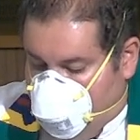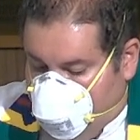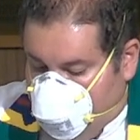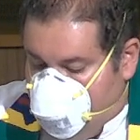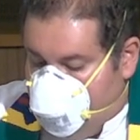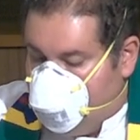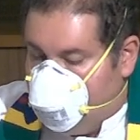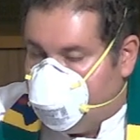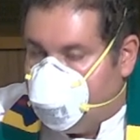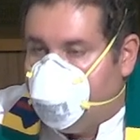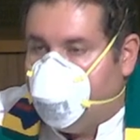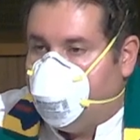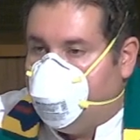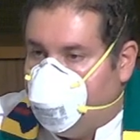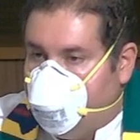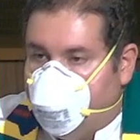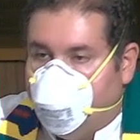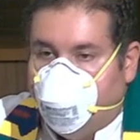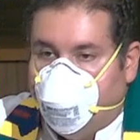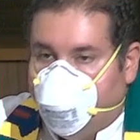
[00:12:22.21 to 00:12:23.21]
who would
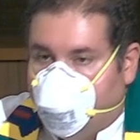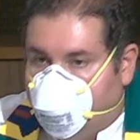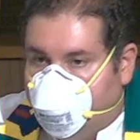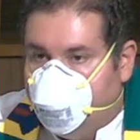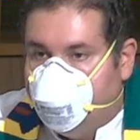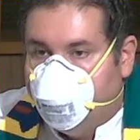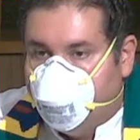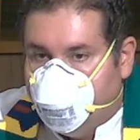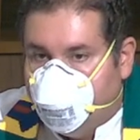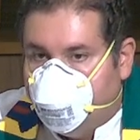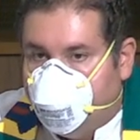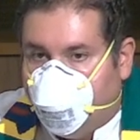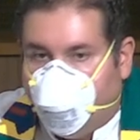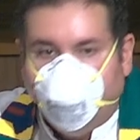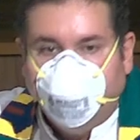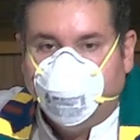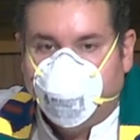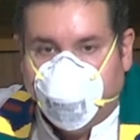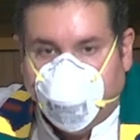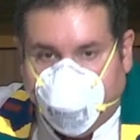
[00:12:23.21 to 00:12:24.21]
carry on
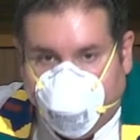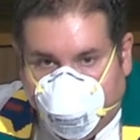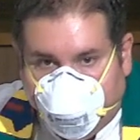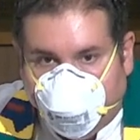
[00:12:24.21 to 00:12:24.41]
after him.